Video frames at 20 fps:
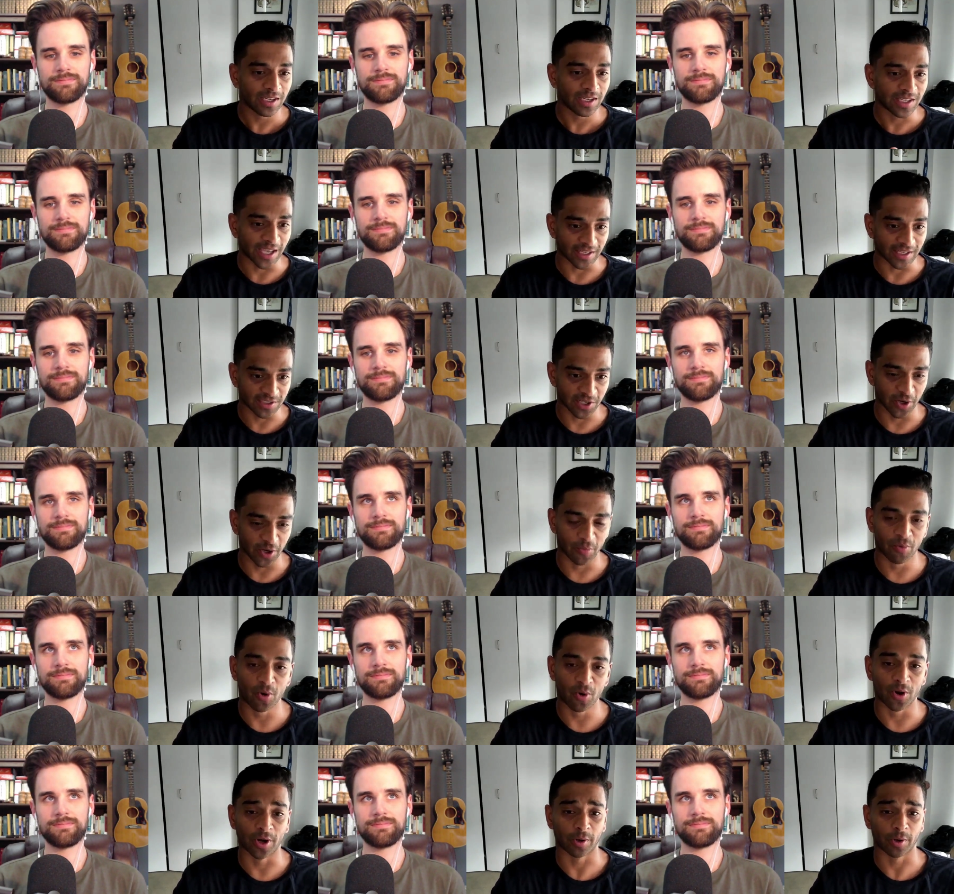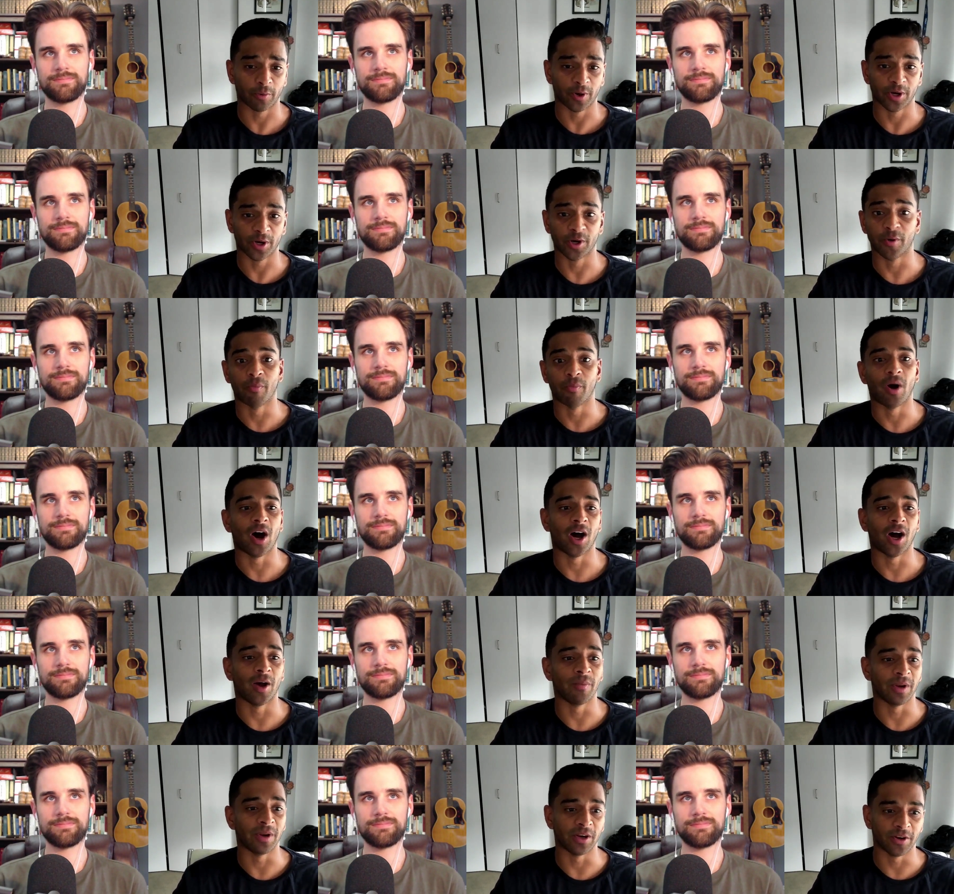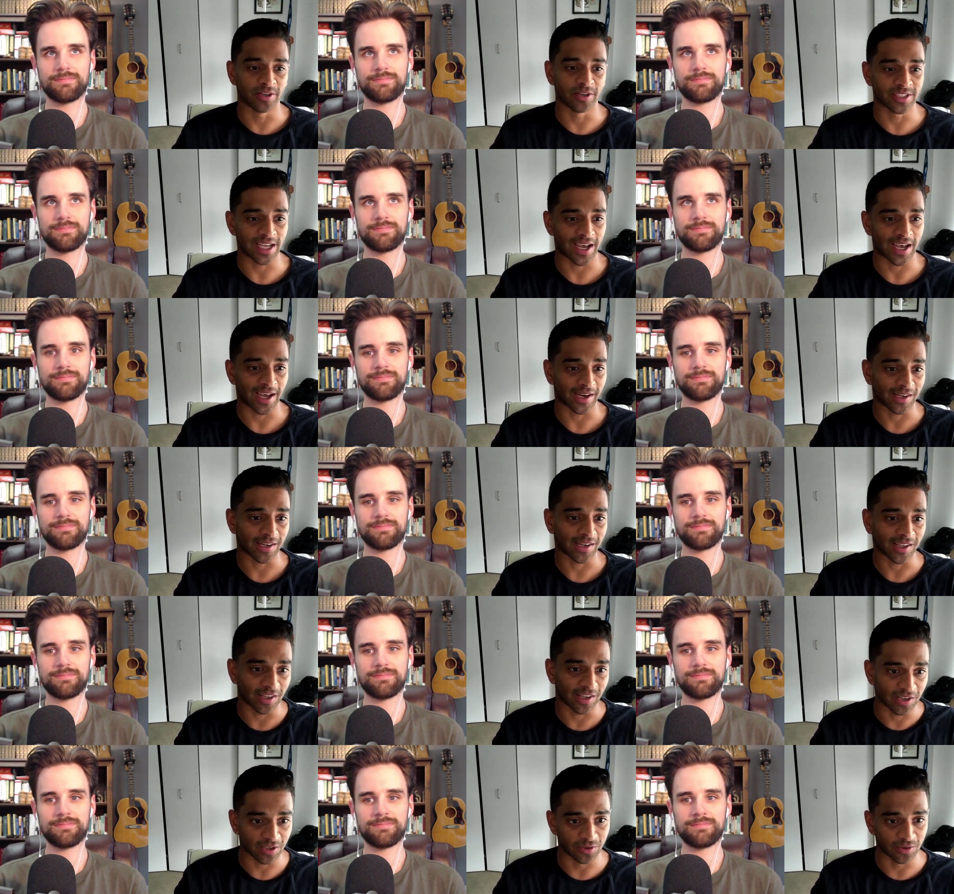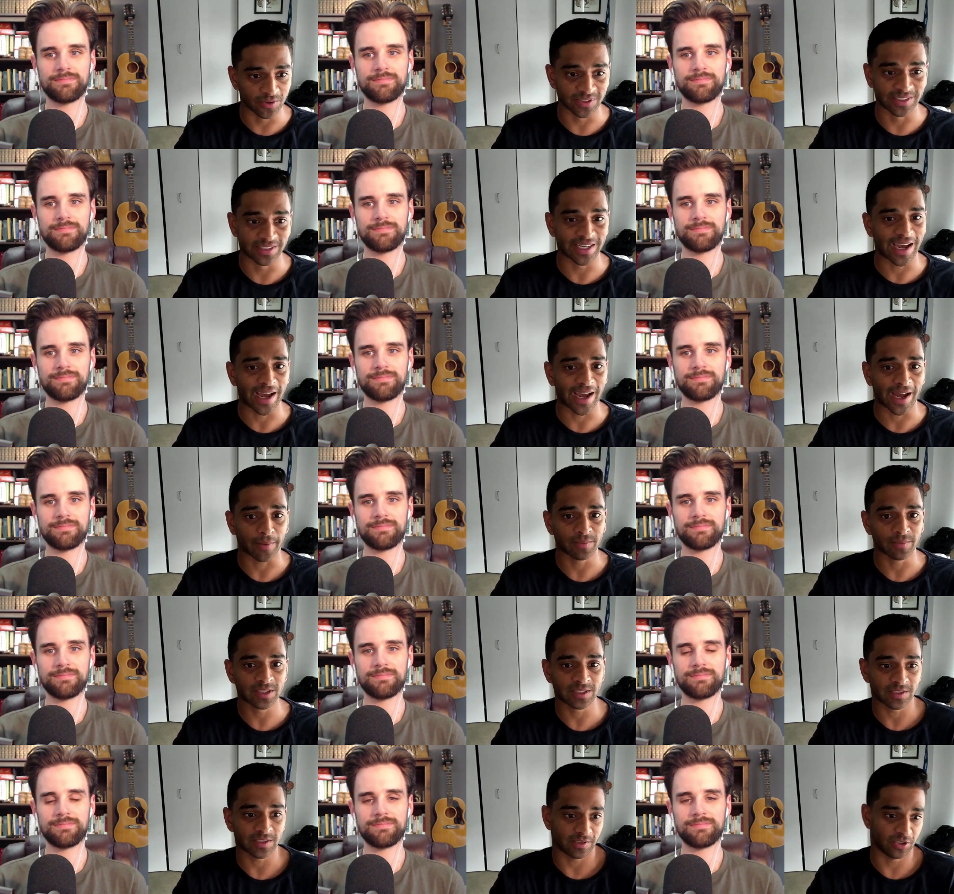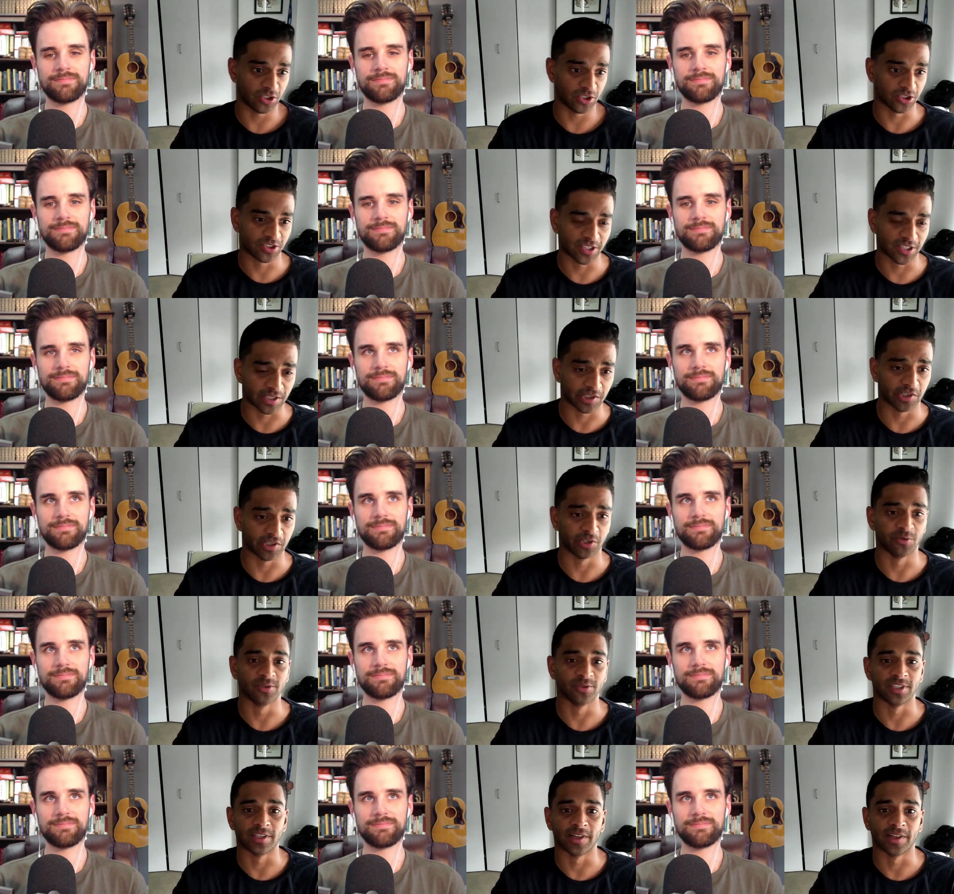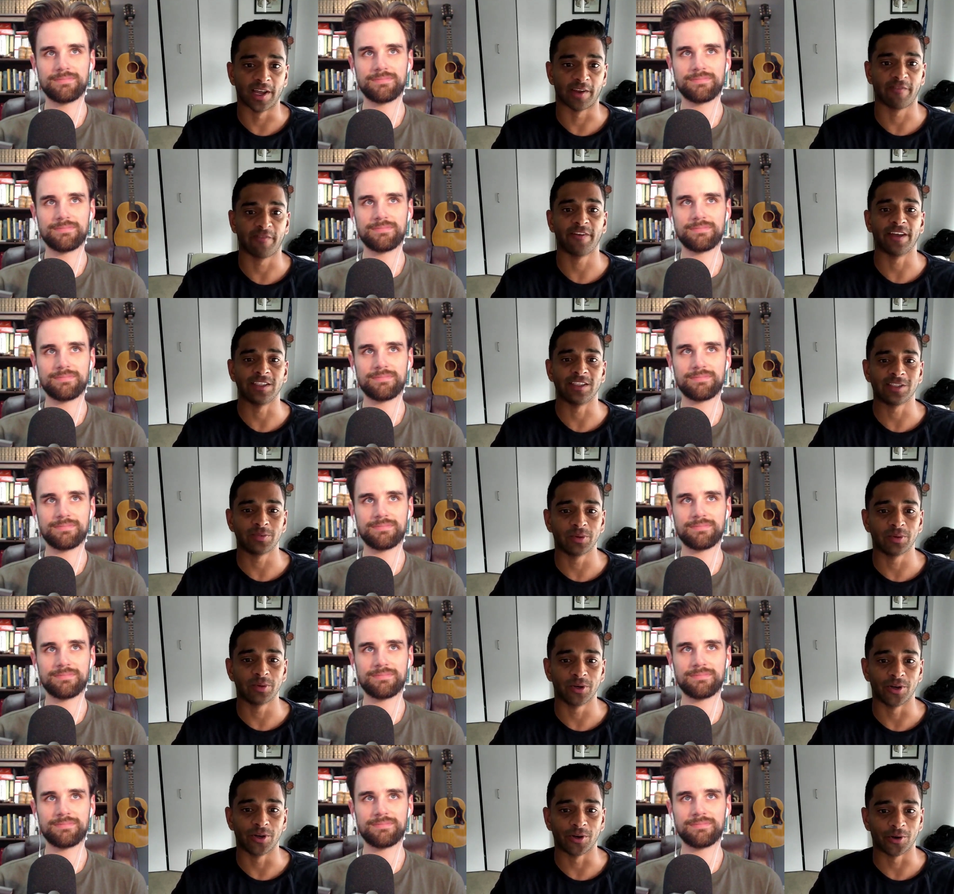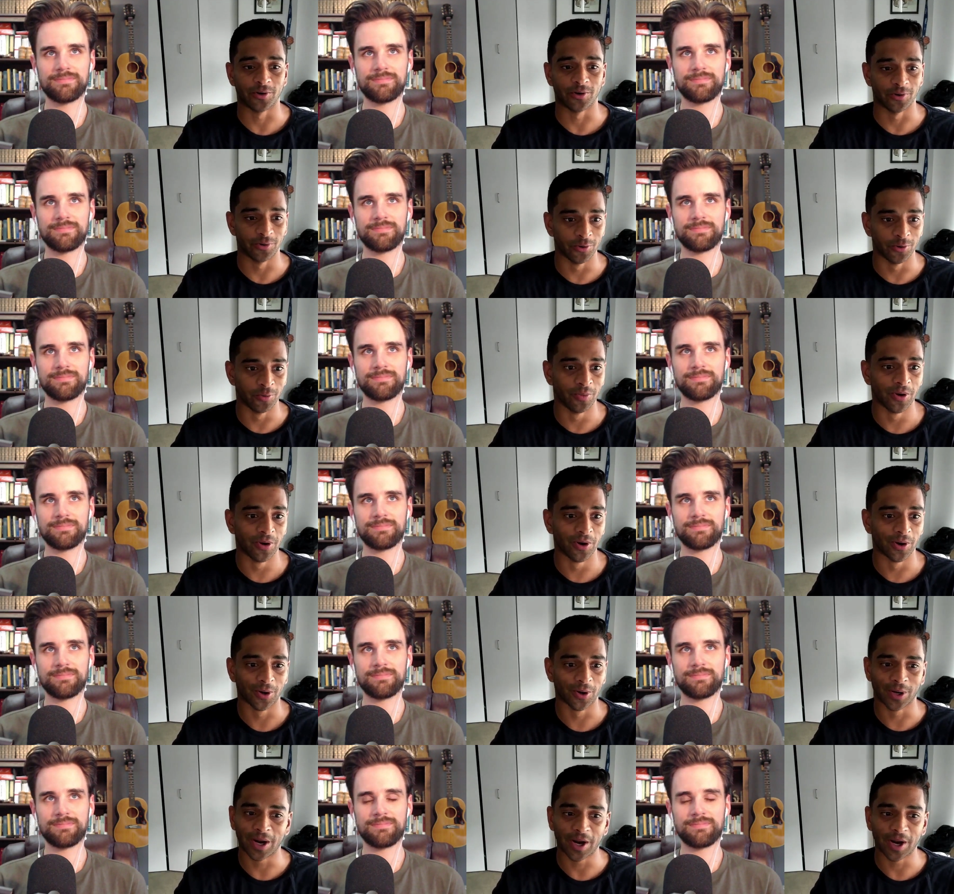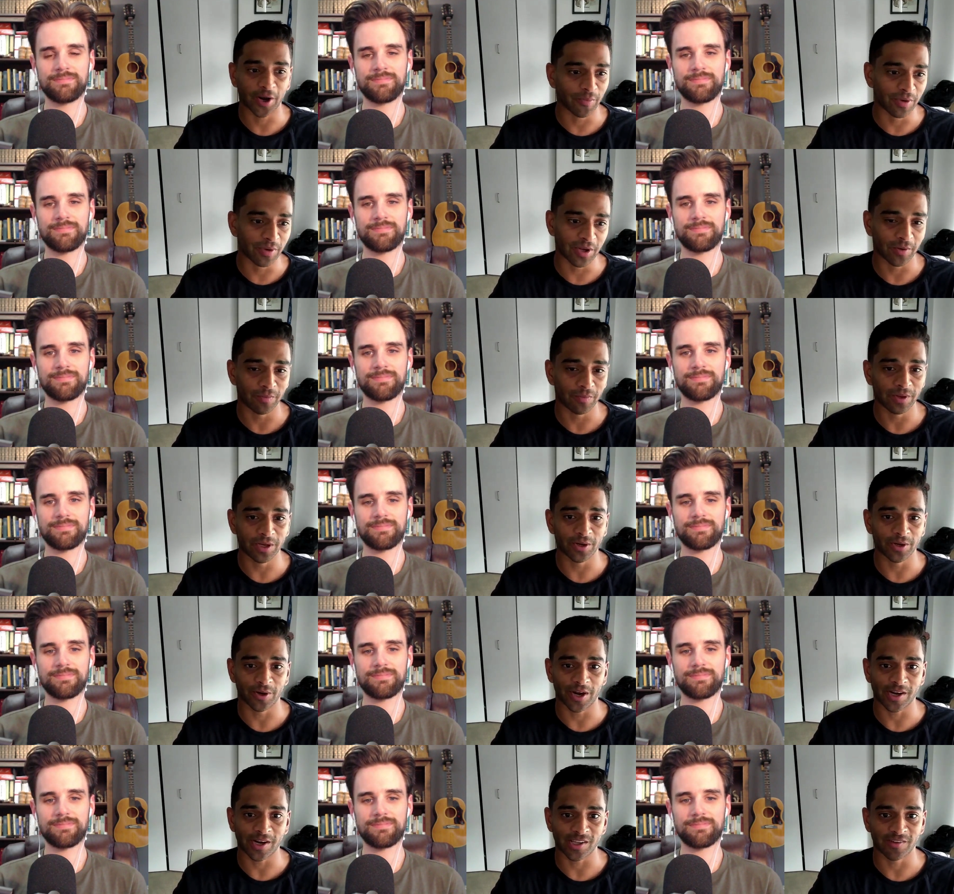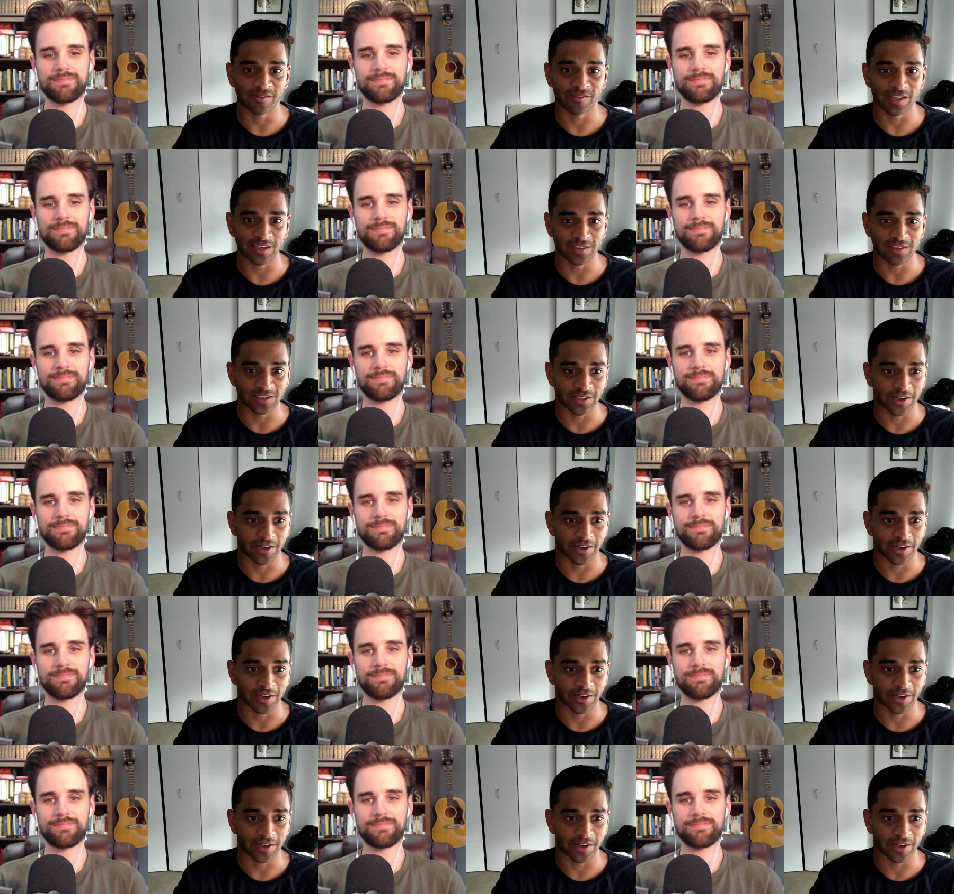Speaker 1: Get to a point where your mom and your dad can use dApps just like they're using like Facebook or Uber or Airbnb or any of these.